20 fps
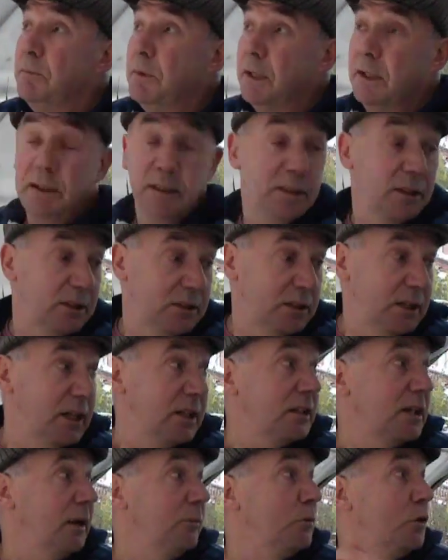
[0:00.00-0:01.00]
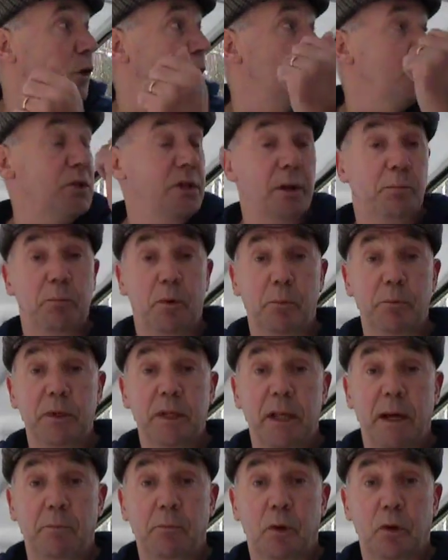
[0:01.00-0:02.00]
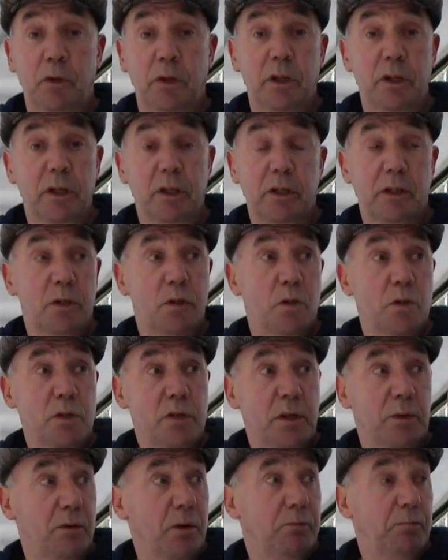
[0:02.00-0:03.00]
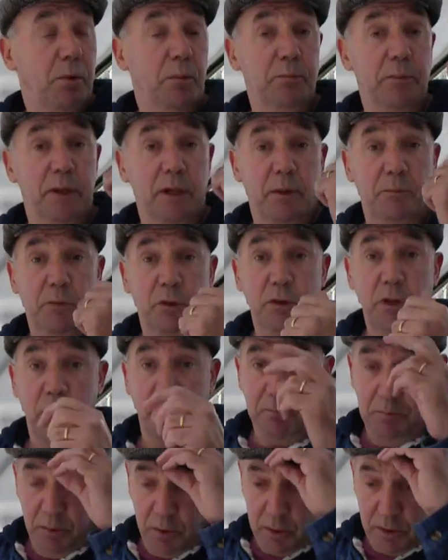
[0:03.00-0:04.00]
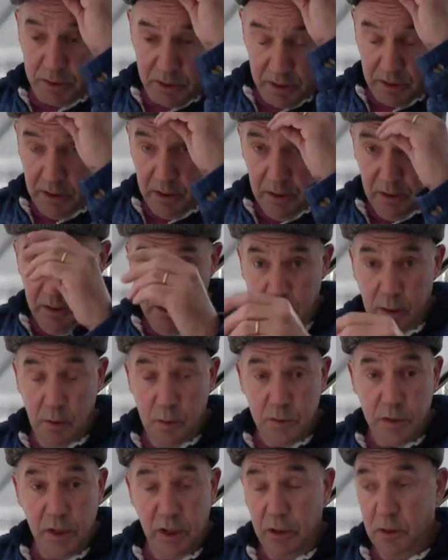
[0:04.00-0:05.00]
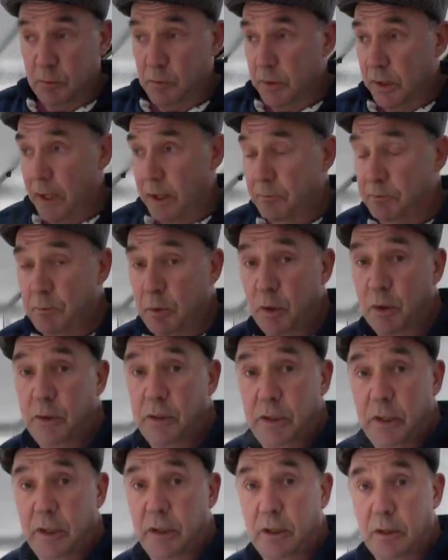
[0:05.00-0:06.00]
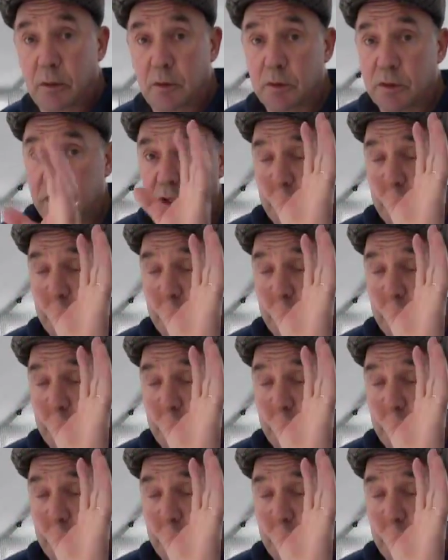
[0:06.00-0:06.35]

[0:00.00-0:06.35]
the time the daytime comes, I put my lamp on. Of course, I'm not putting my lamp on yet because I always end up with headburn, and of